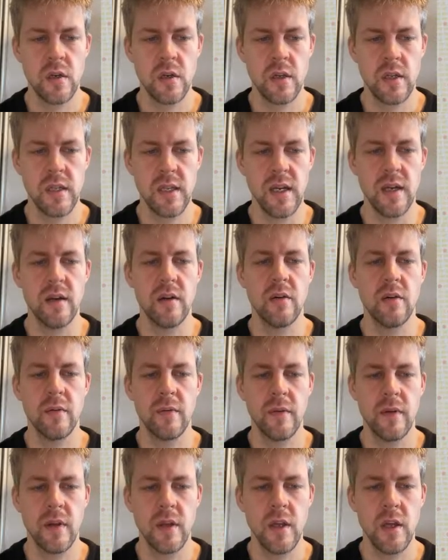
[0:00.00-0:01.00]
Yeah,
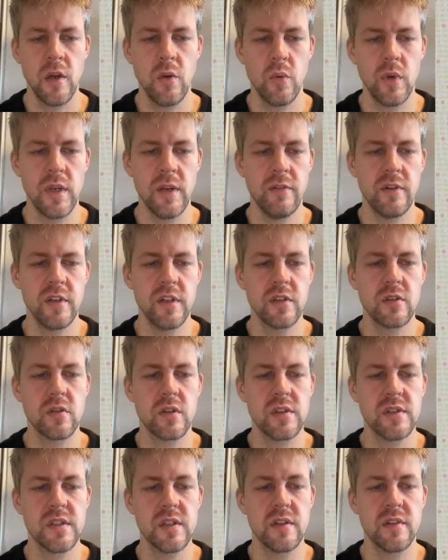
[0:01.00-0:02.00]
we never need to
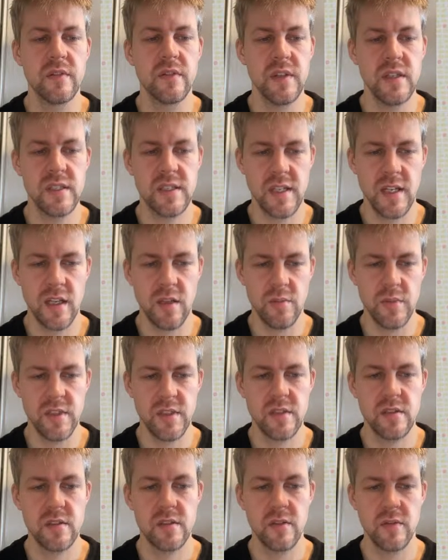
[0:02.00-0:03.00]
consider these
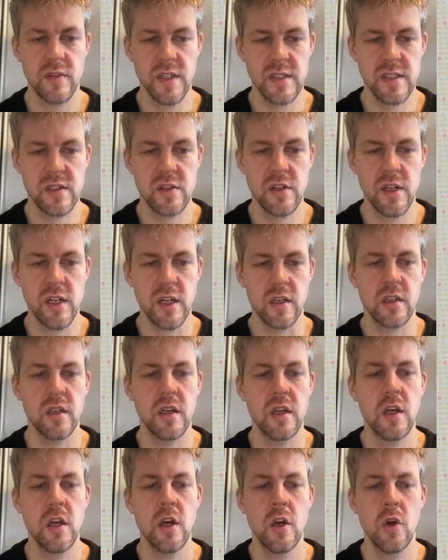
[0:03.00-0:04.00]
elements, so that's correct.
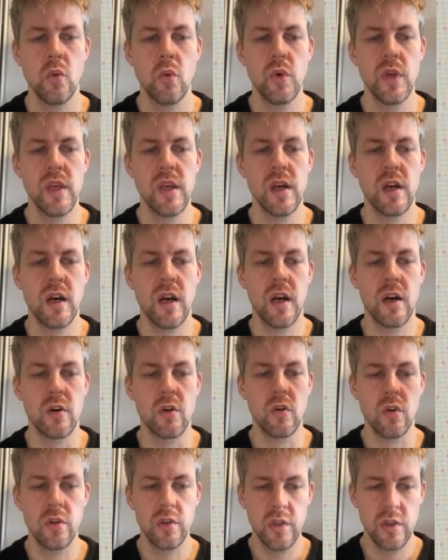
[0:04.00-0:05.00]
We are
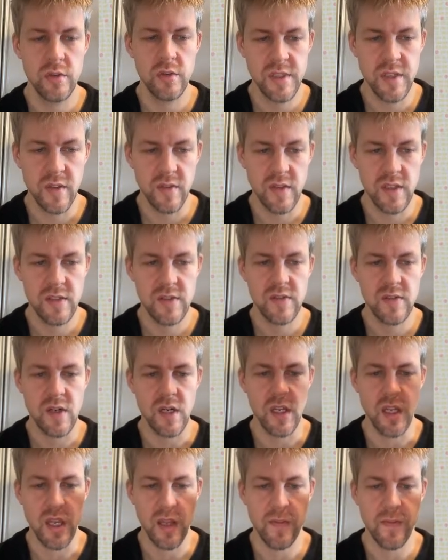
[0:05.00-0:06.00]
only using these
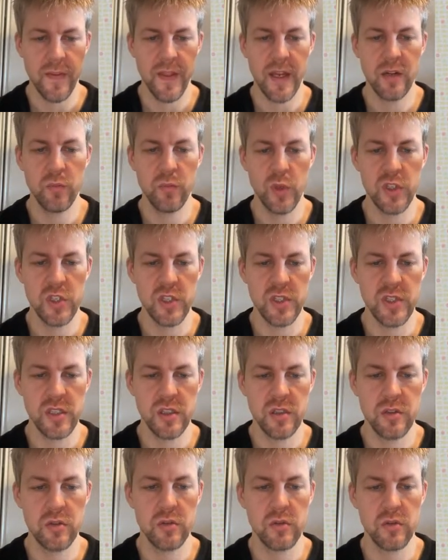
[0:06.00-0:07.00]
3, and then we just
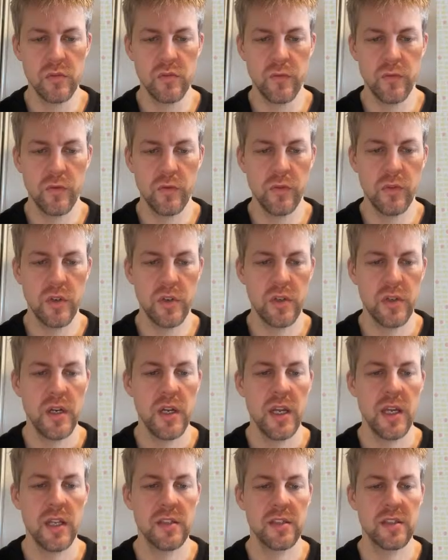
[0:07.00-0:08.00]
need to do 4
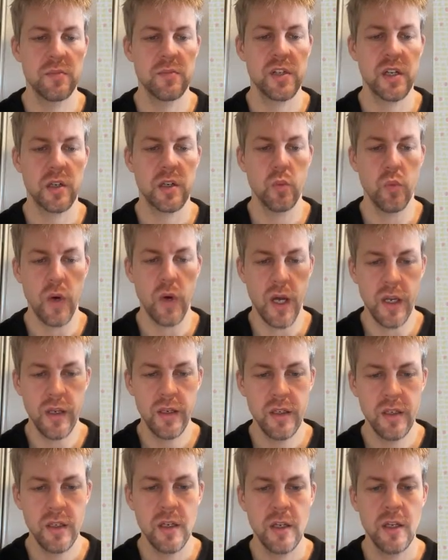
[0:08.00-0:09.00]
and subtract 1
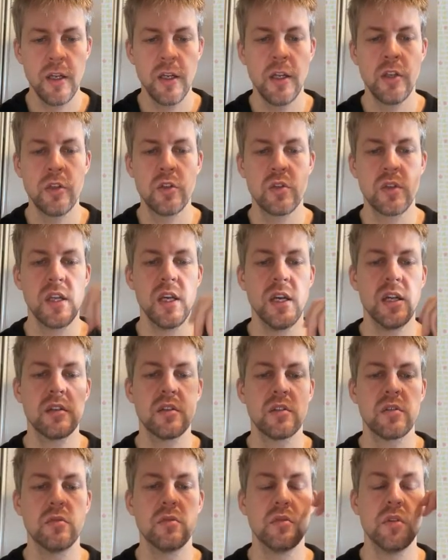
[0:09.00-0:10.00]
to get
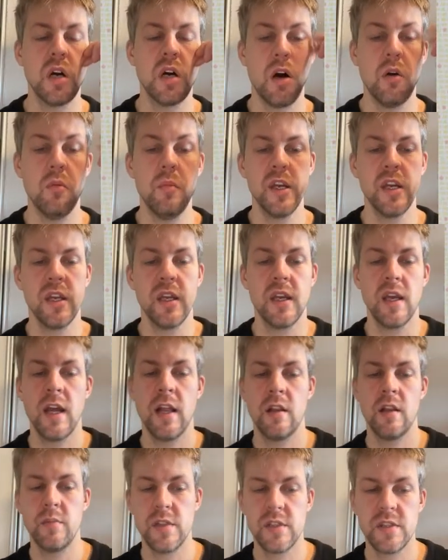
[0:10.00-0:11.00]
to how many
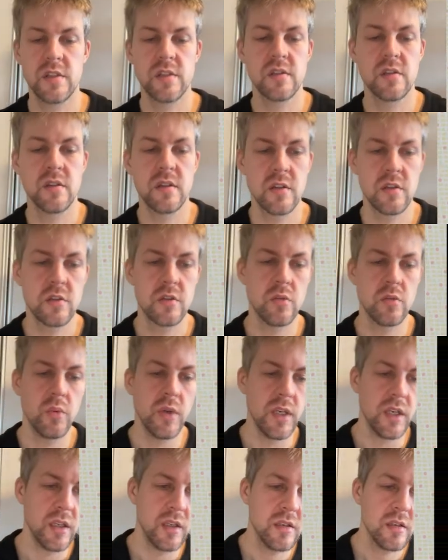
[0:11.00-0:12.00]
elements do we
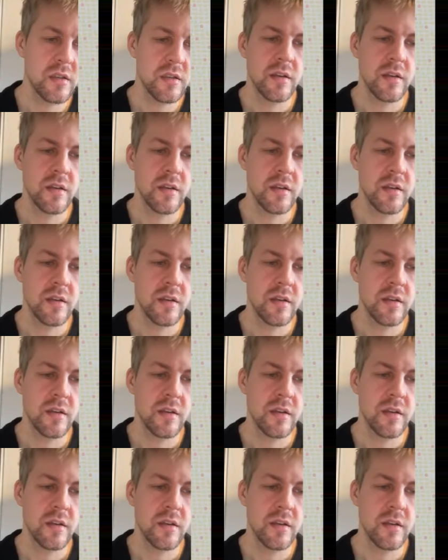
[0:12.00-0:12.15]
need